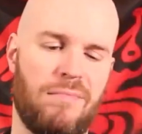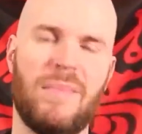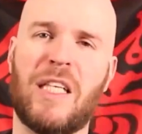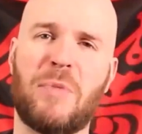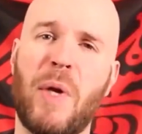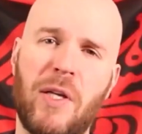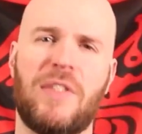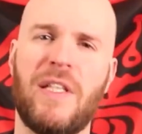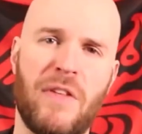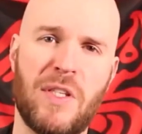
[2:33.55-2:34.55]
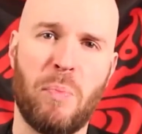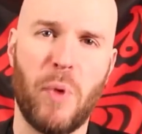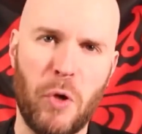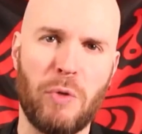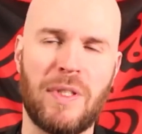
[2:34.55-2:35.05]
experiencing this
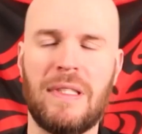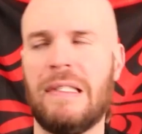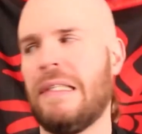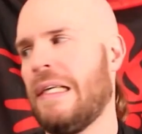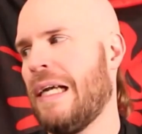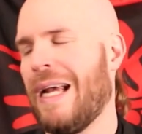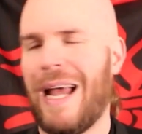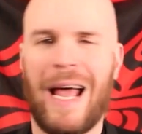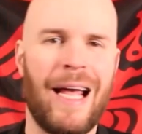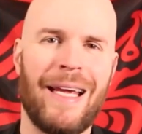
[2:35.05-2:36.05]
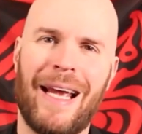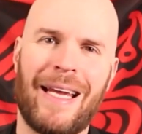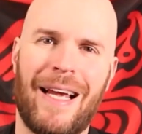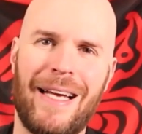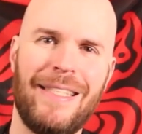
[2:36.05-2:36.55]
boot, I
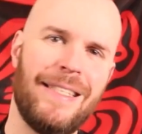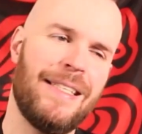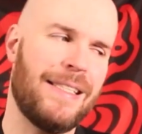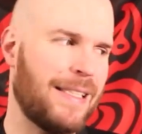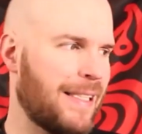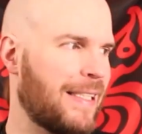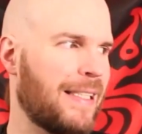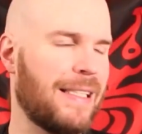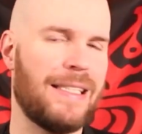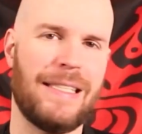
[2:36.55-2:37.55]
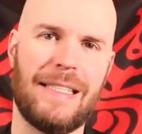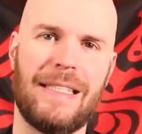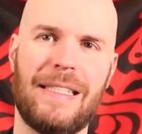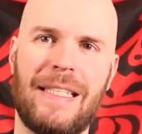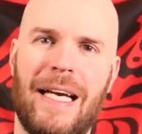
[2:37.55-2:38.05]
kind of
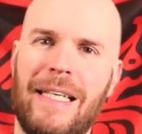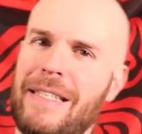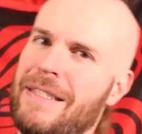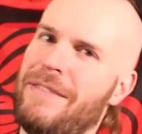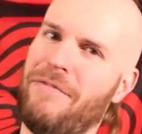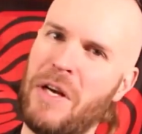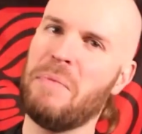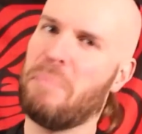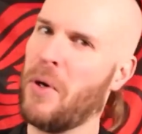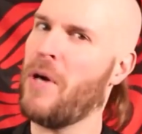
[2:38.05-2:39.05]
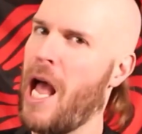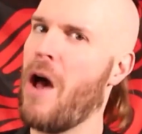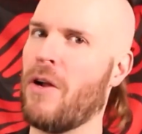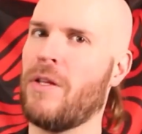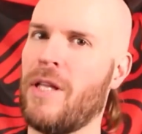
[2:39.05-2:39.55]
felt
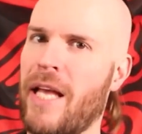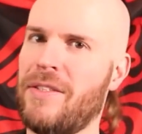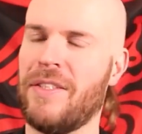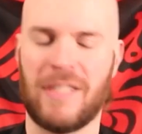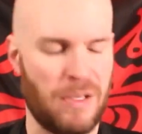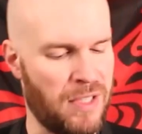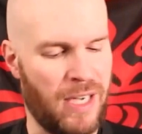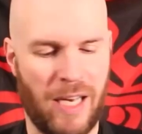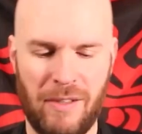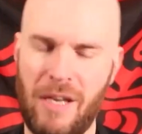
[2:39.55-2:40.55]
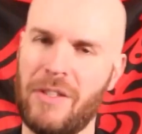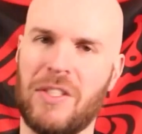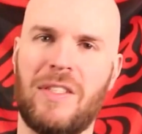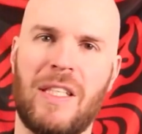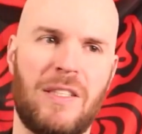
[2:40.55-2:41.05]
burnout on the laces. I was like, I don't know, it
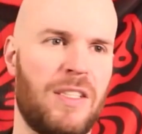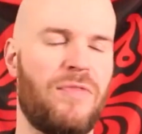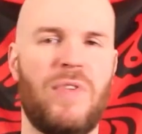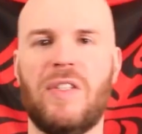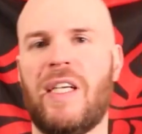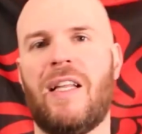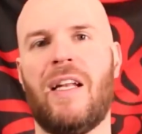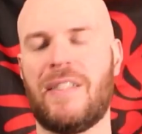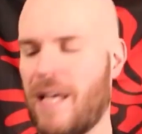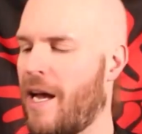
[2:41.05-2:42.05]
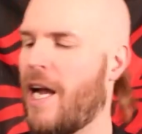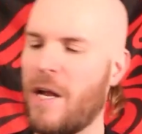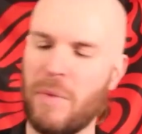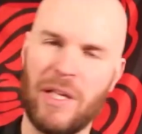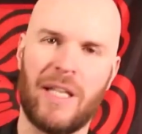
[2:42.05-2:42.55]
just feels like a lot of
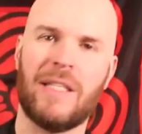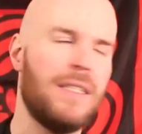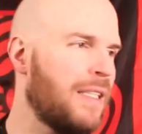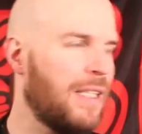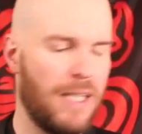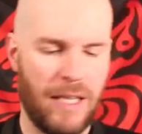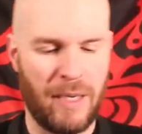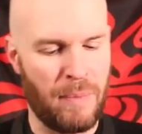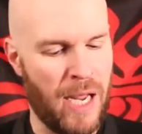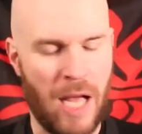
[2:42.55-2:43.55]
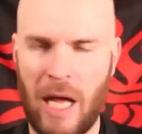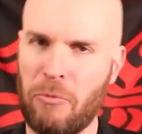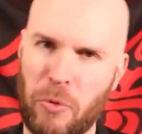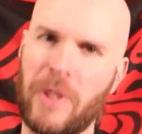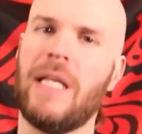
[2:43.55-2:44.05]
time, a lot of, like, man, I
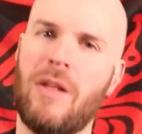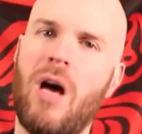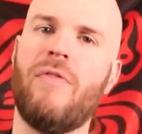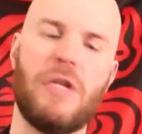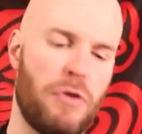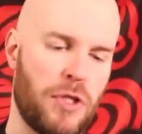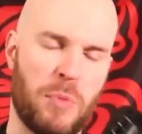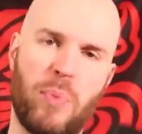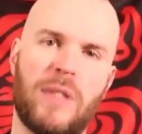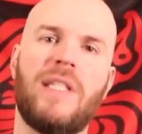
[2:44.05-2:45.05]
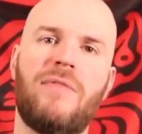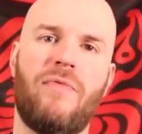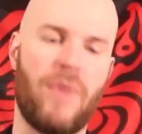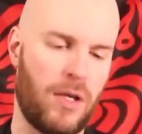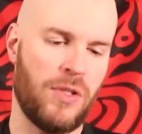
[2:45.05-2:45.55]
really love that you can just put these
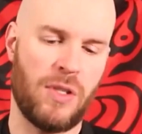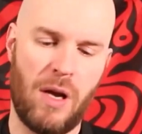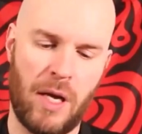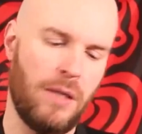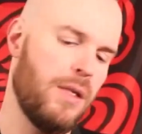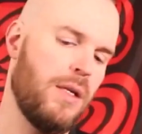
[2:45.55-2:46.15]
fuckers on,